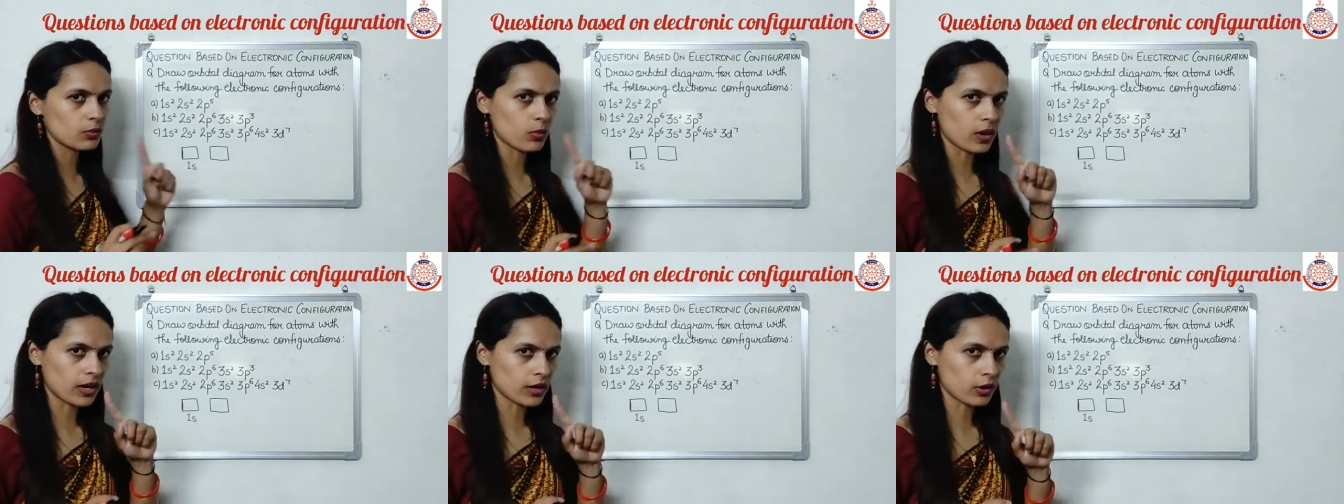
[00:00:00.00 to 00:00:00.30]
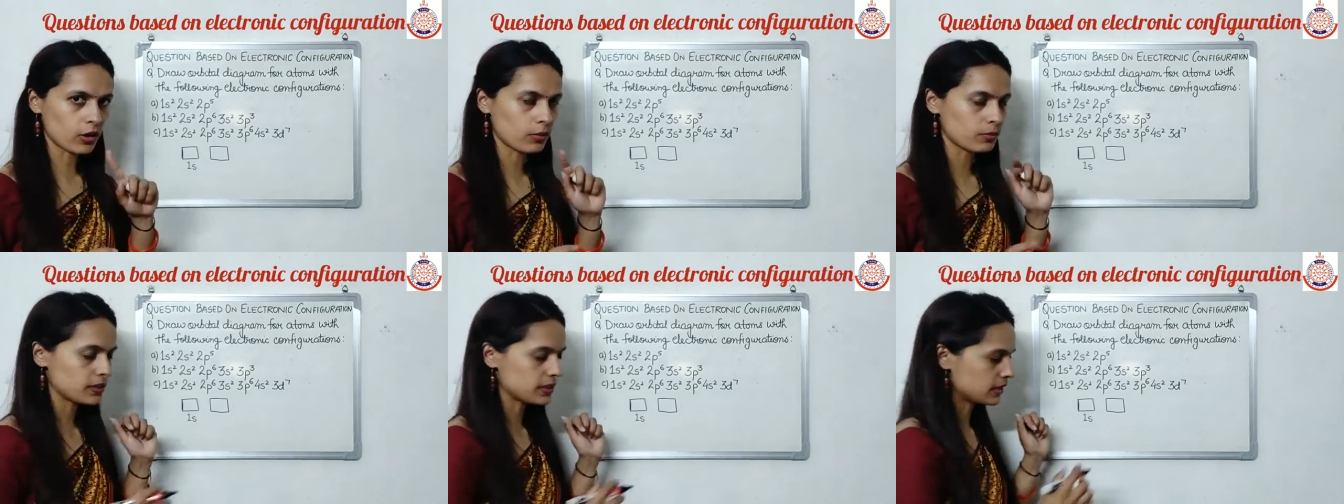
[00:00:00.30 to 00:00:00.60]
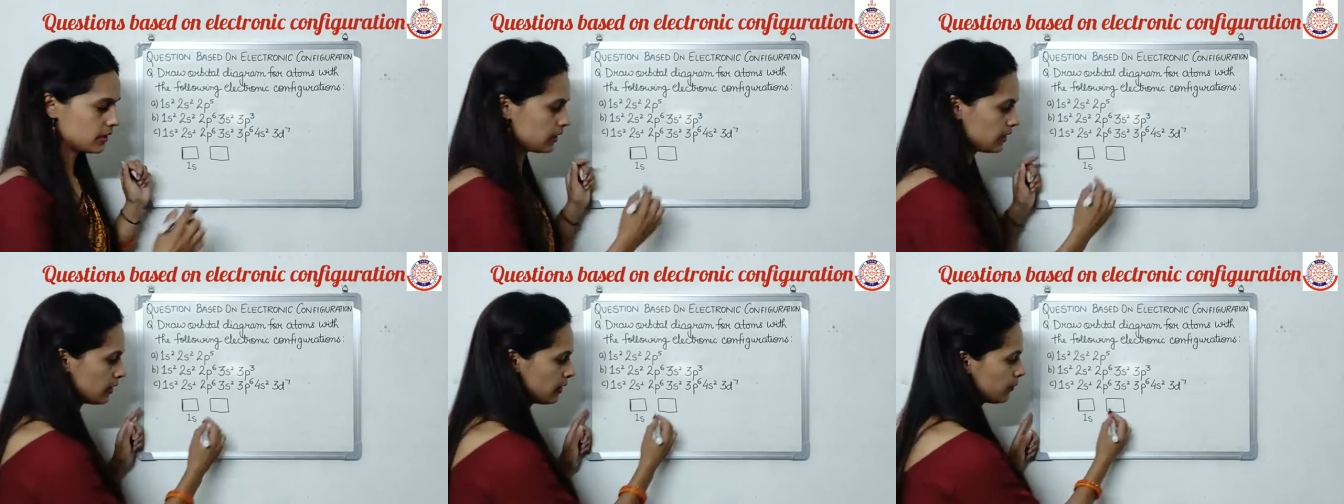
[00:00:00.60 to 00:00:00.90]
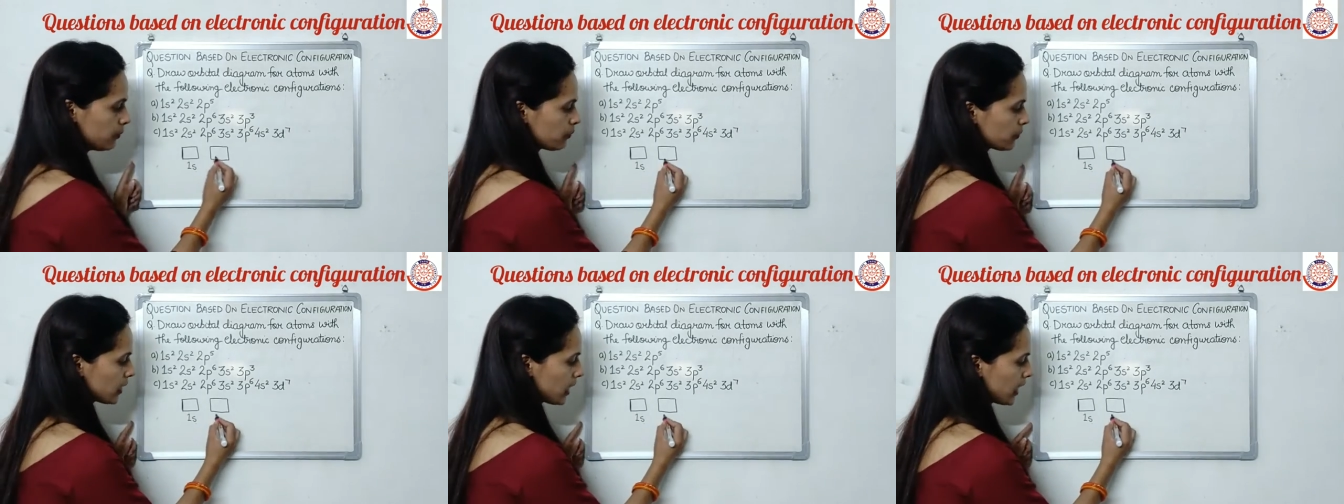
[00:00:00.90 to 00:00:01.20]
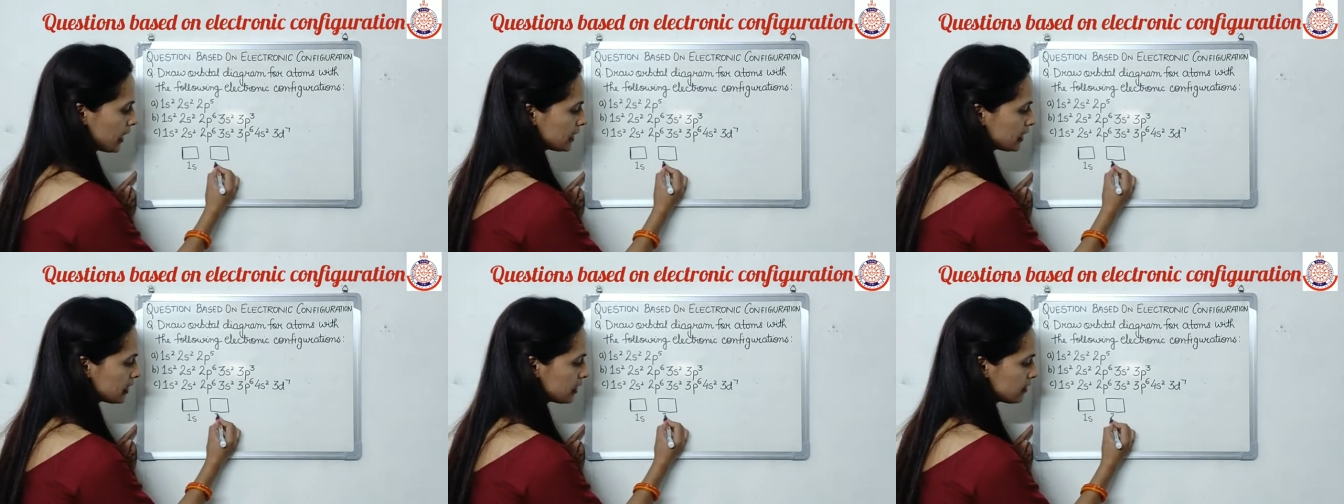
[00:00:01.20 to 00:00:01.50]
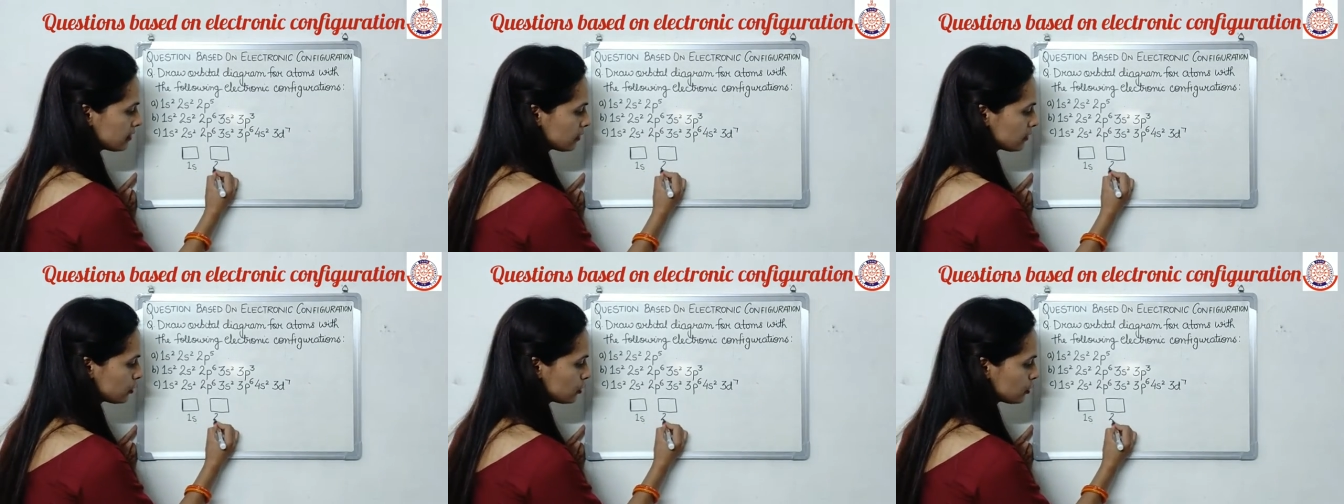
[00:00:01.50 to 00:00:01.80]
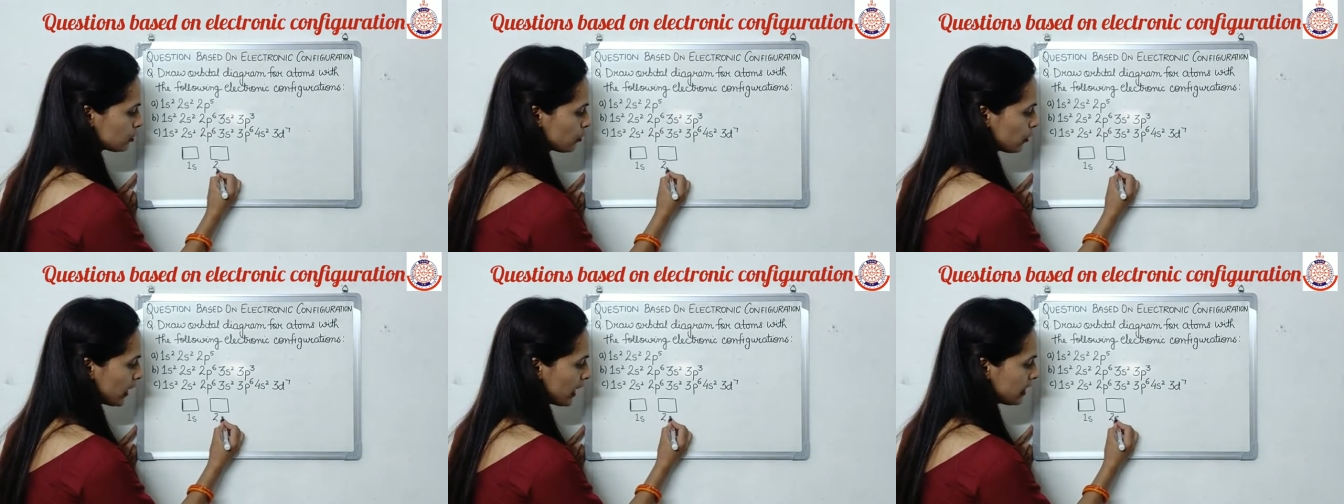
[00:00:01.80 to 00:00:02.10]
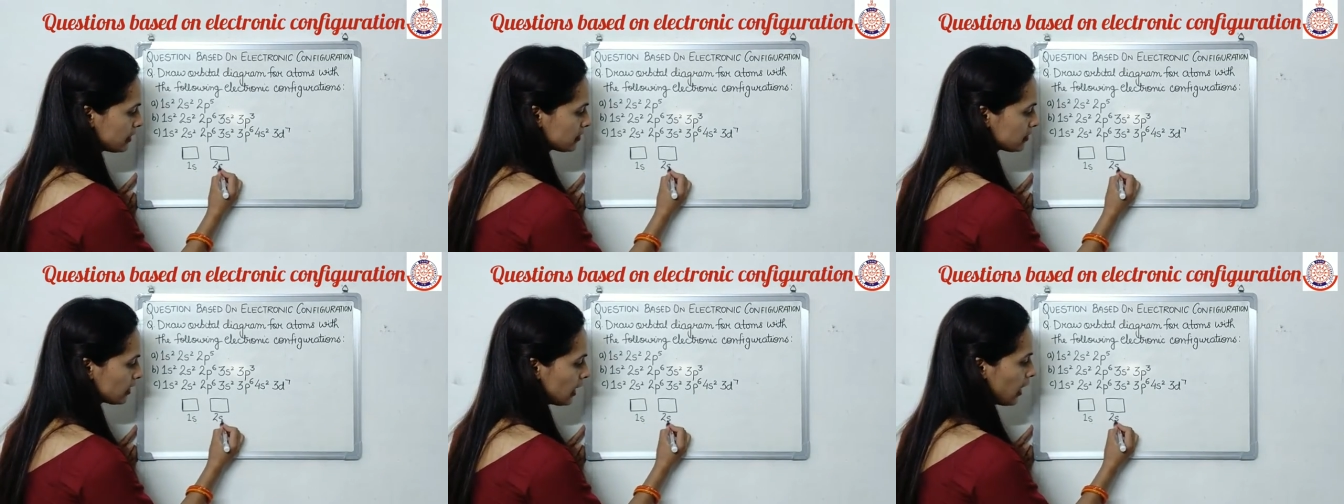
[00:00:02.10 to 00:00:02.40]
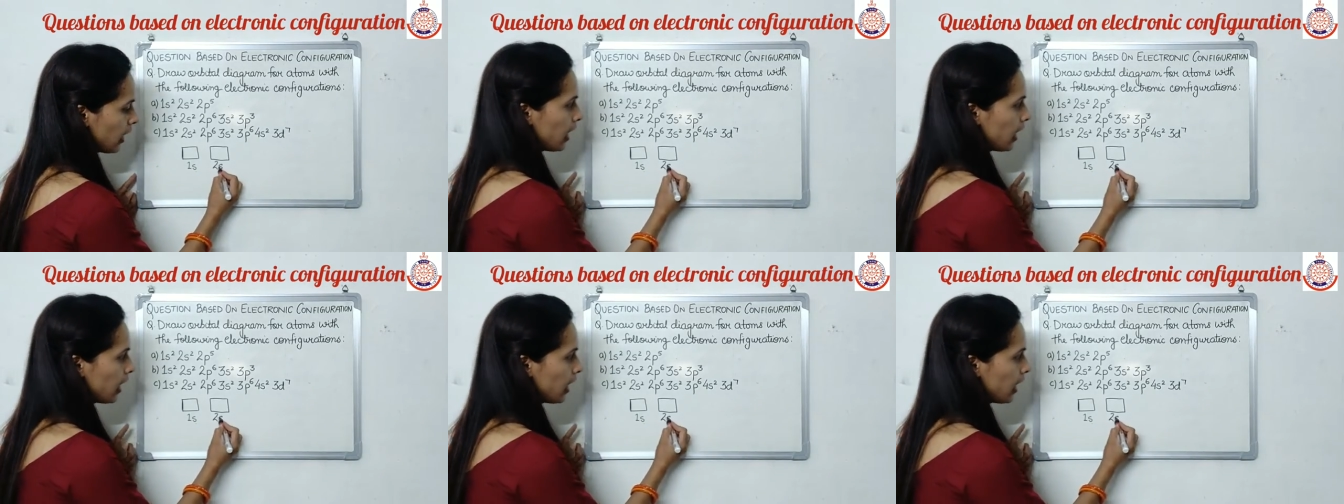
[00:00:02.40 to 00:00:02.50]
one orbital. It is 2s.